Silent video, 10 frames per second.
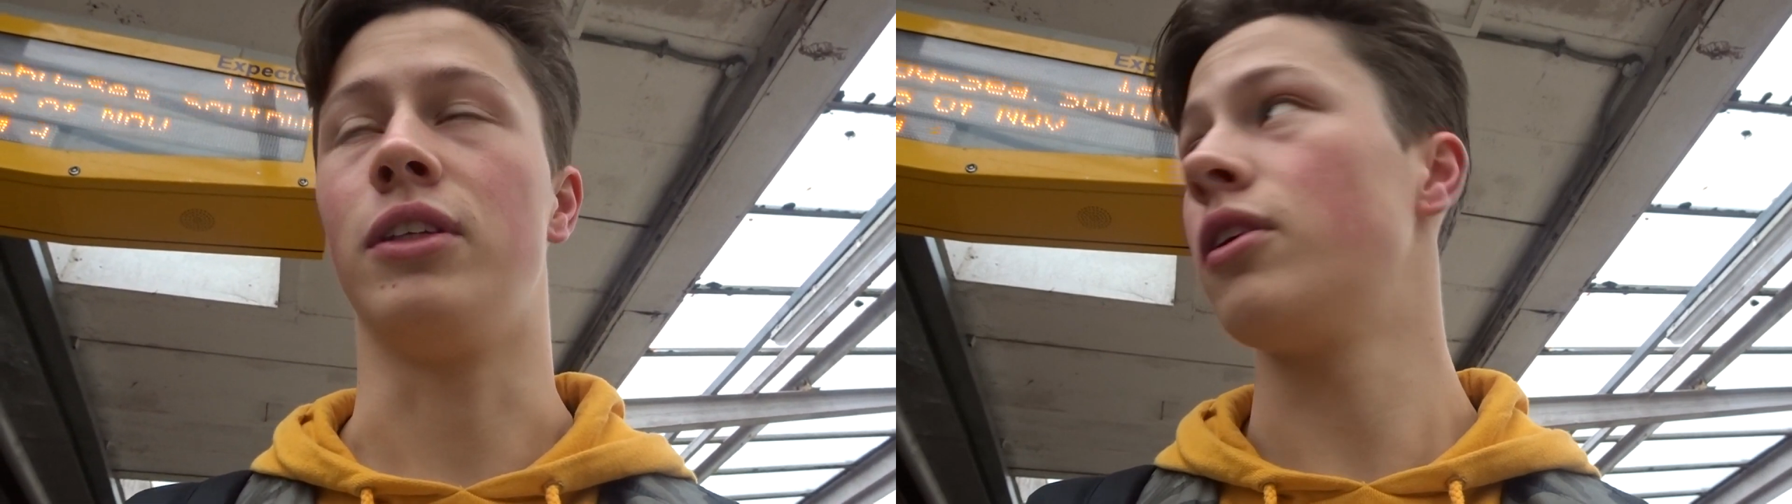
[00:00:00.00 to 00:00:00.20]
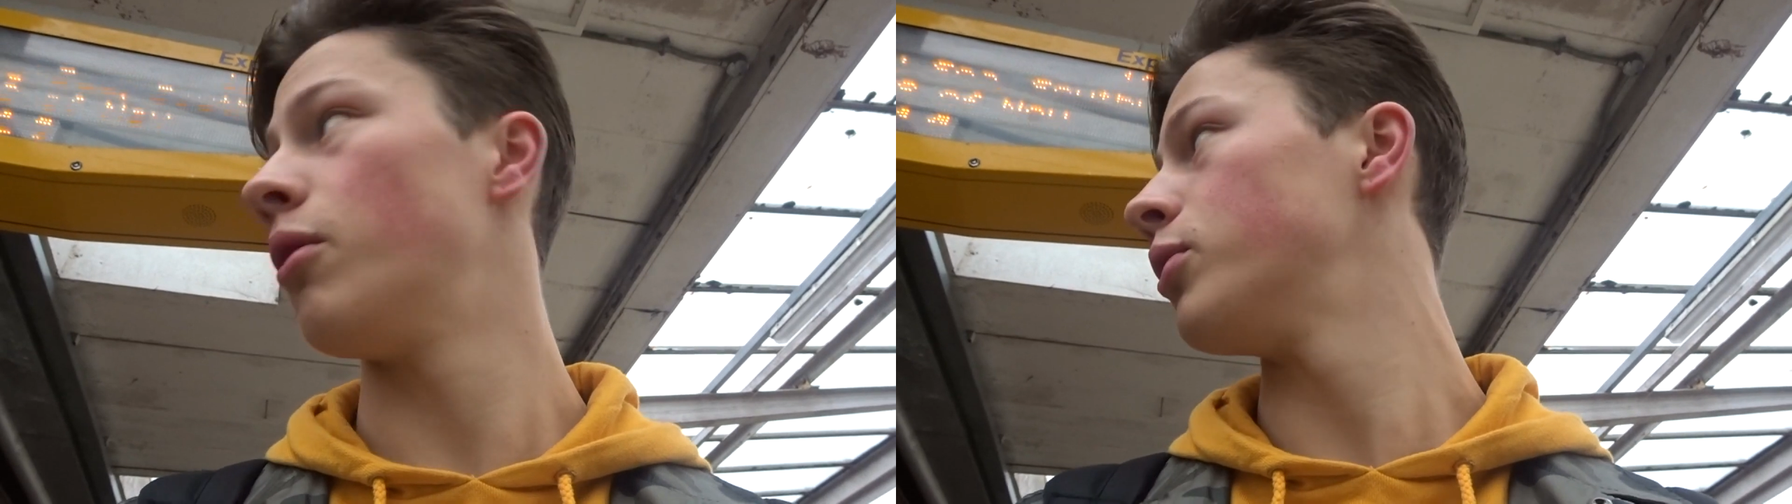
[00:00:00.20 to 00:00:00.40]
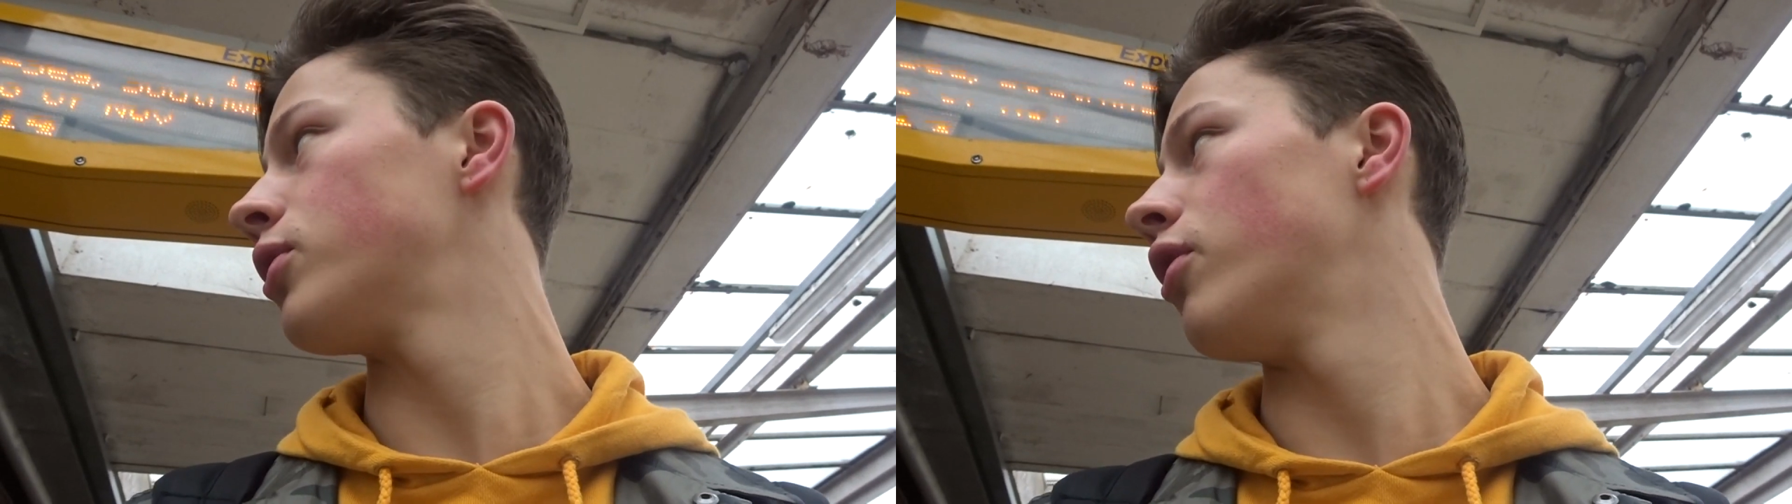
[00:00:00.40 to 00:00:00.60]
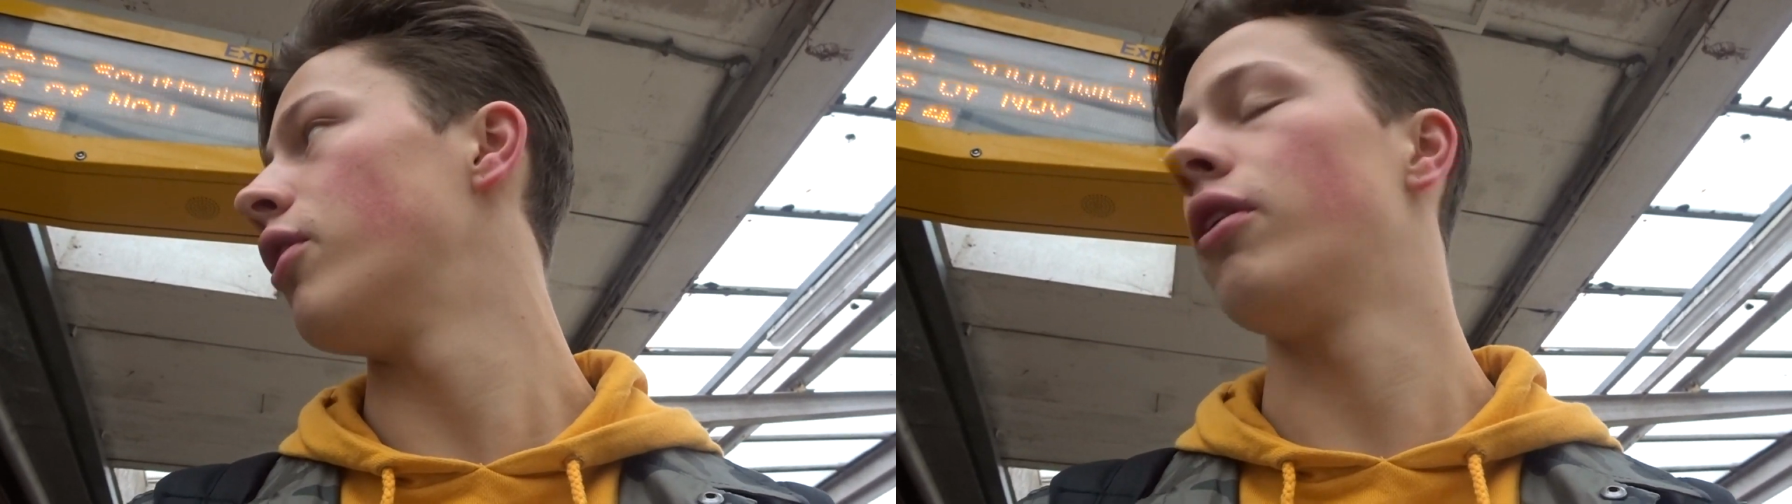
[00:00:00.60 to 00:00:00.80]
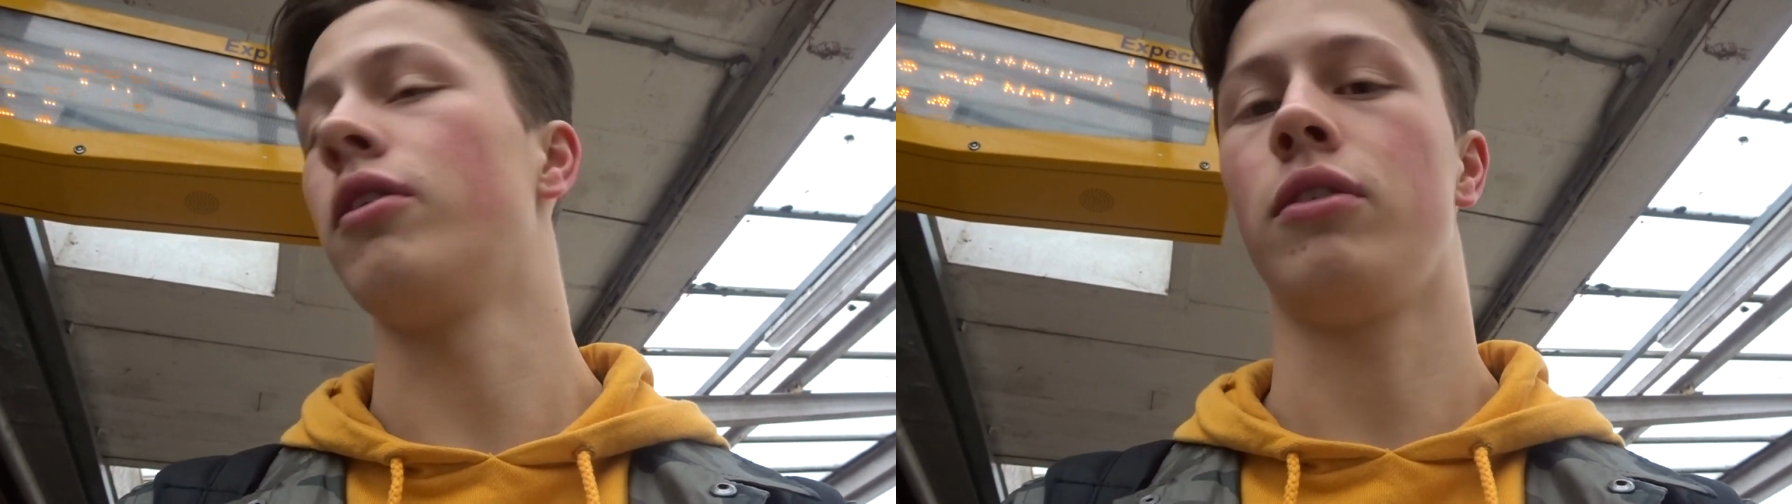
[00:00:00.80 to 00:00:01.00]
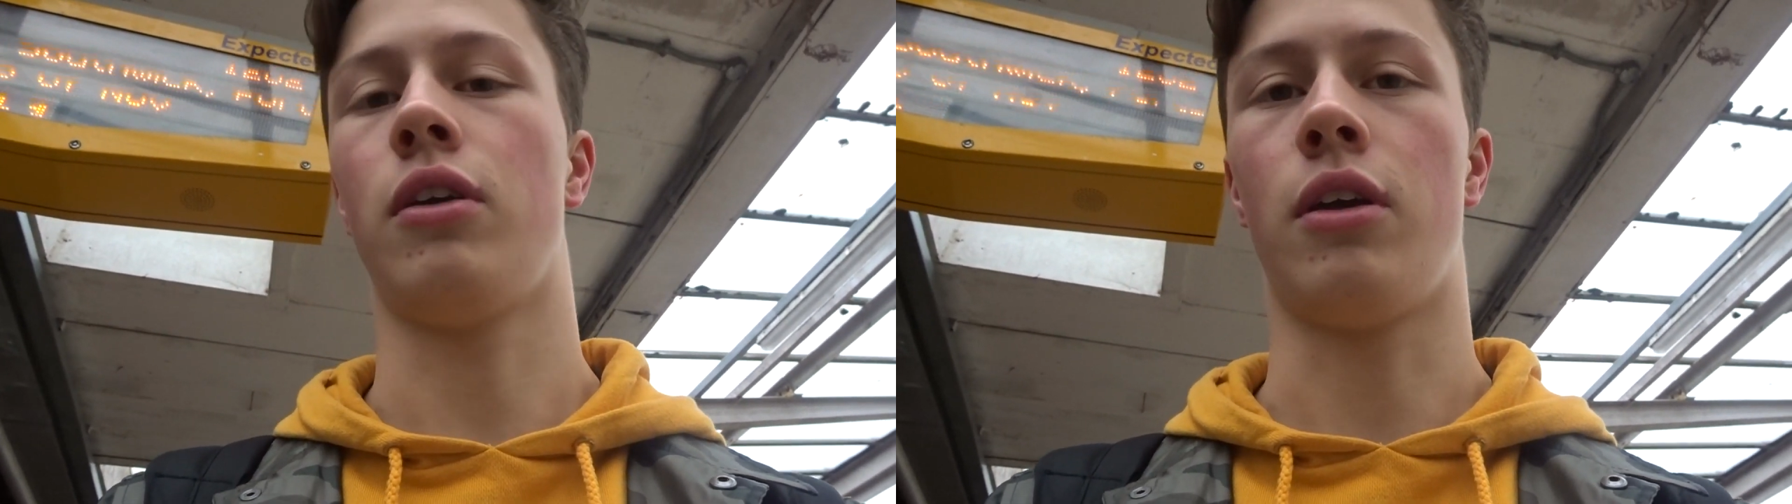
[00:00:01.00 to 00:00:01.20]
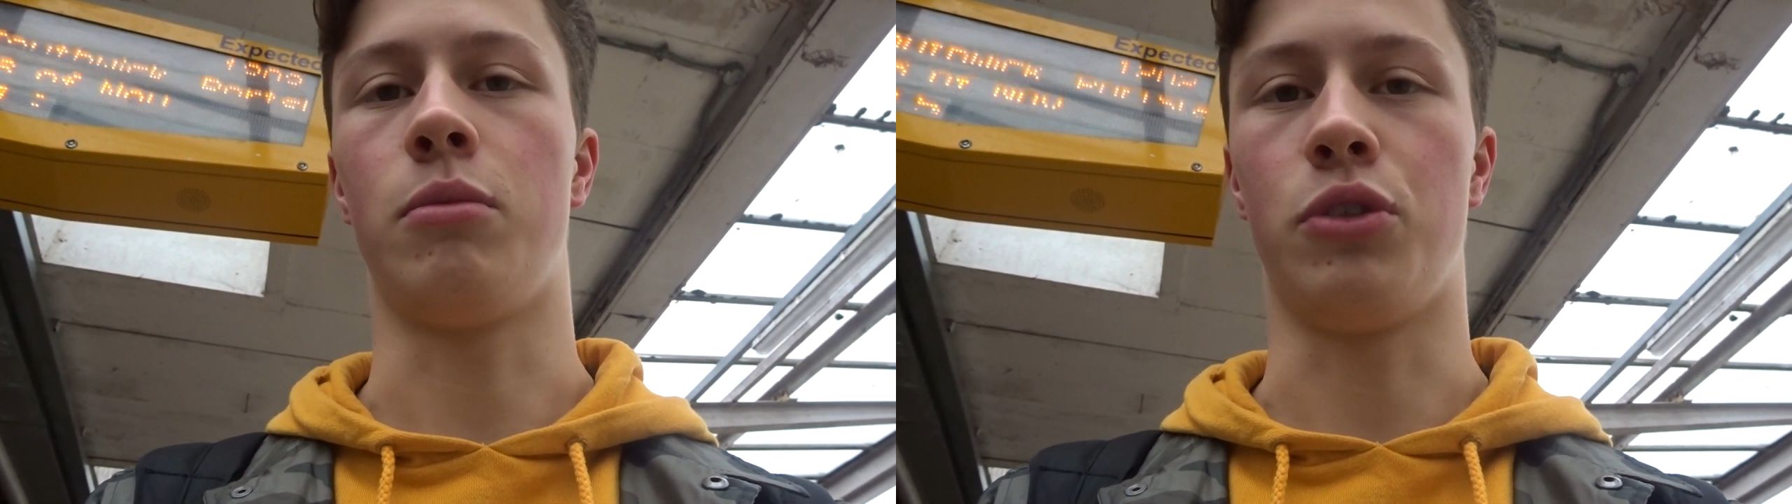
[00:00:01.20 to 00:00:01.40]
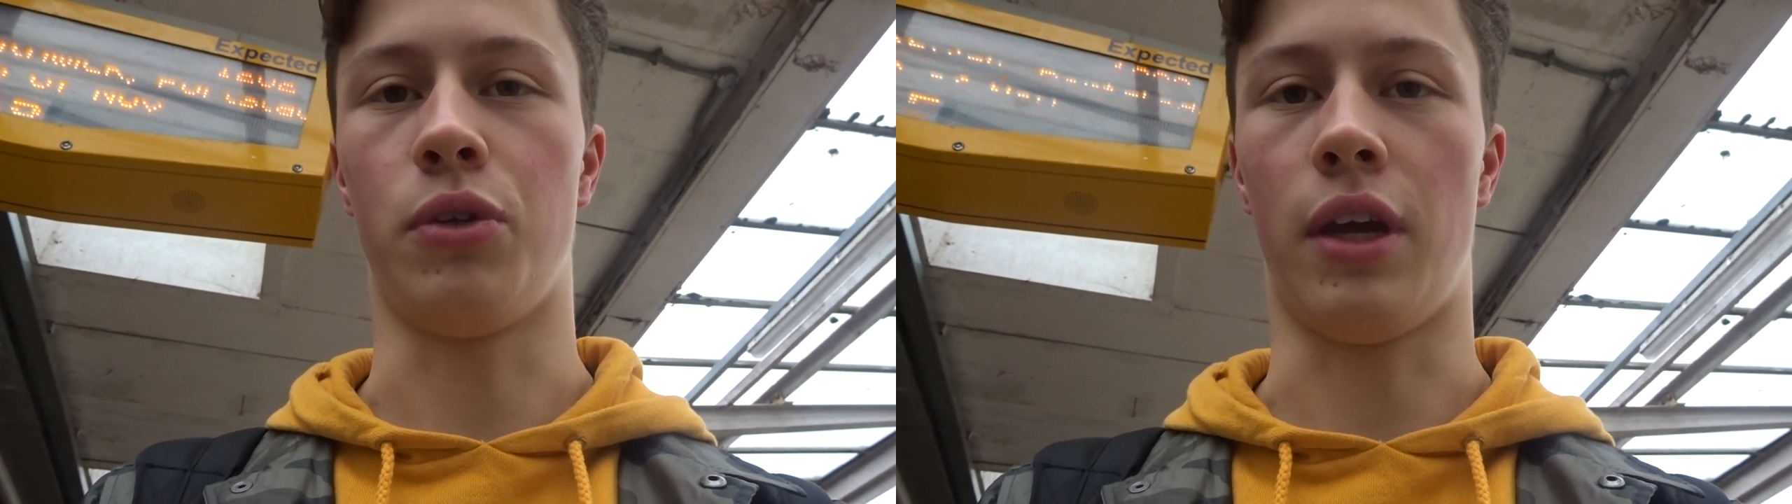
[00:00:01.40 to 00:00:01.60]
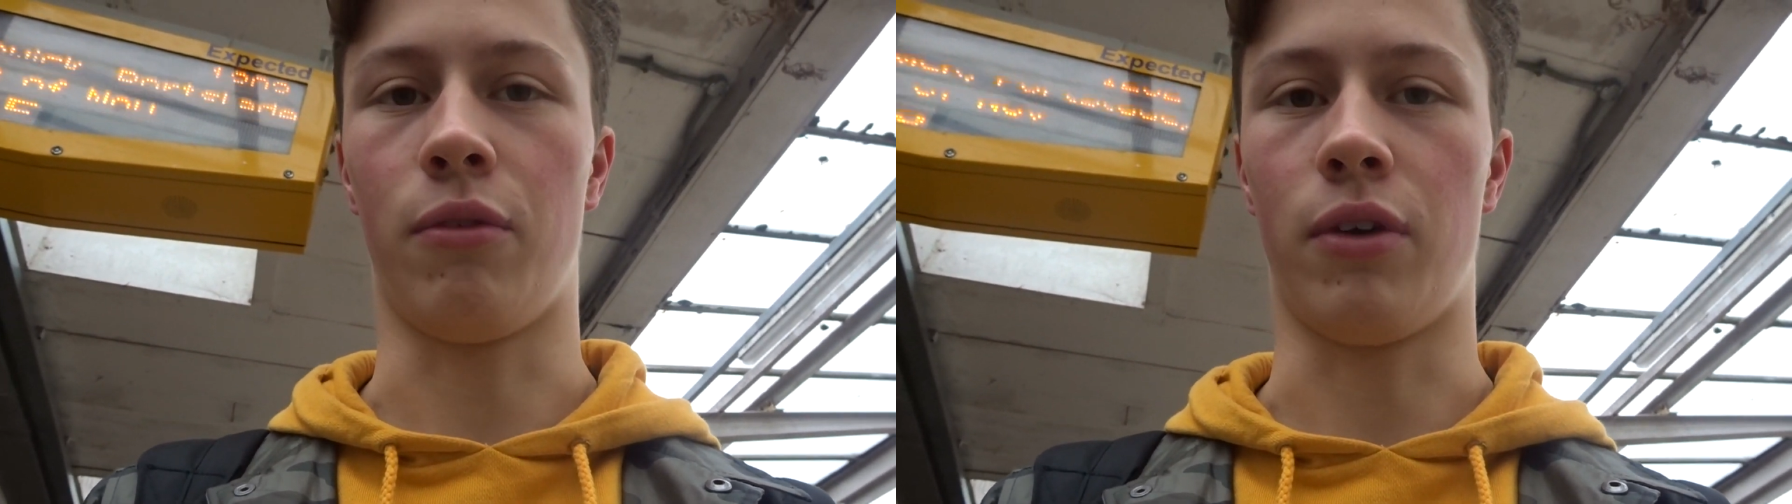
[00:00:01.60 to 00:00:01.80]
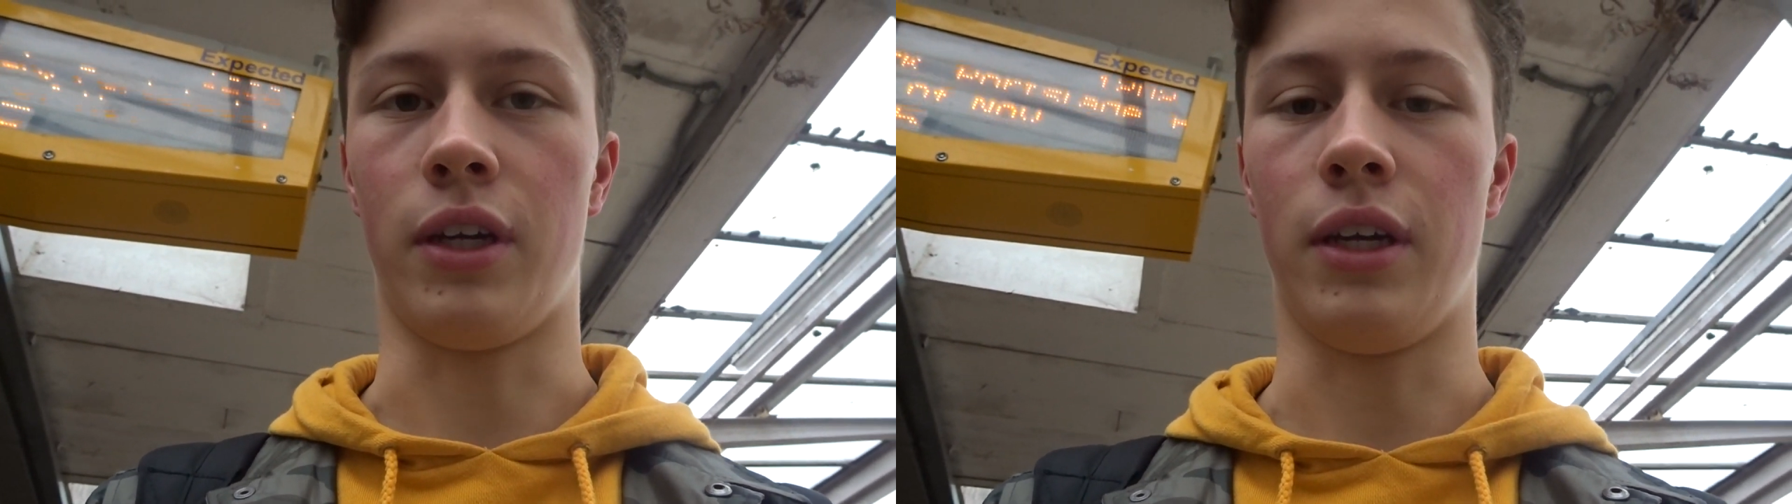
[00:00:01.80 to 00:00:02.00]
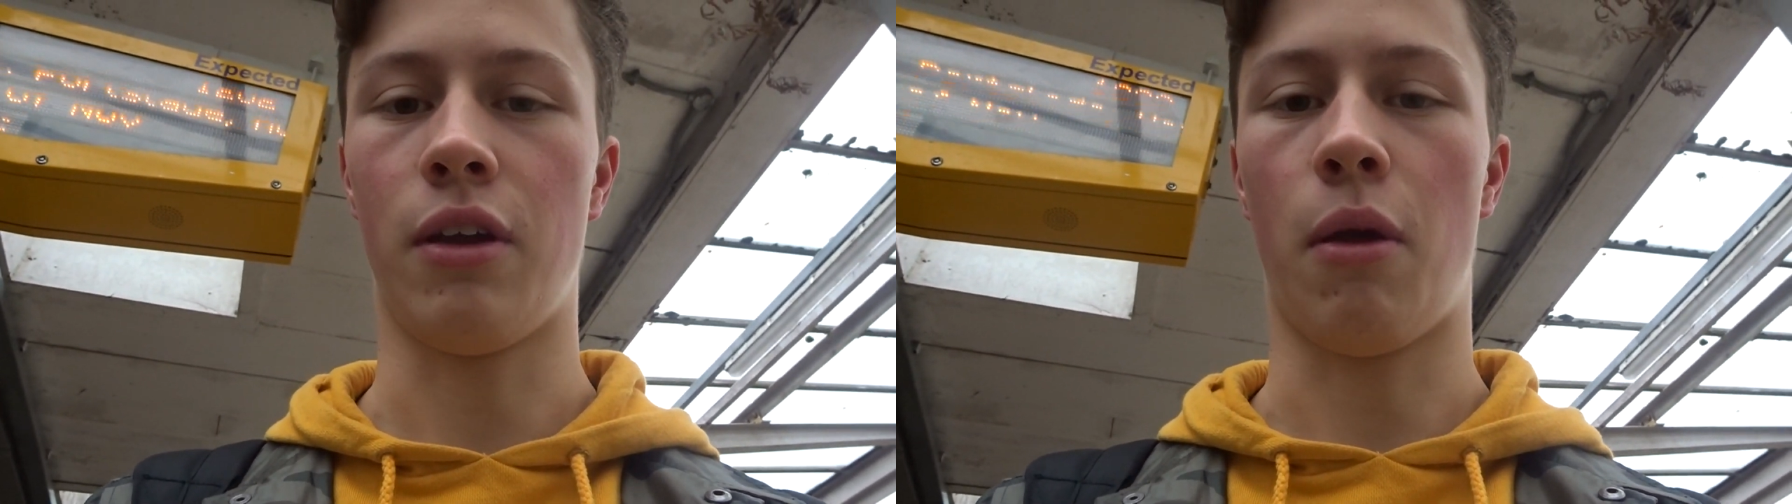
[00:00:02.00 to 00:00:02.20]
I was gonna um, do getting ready,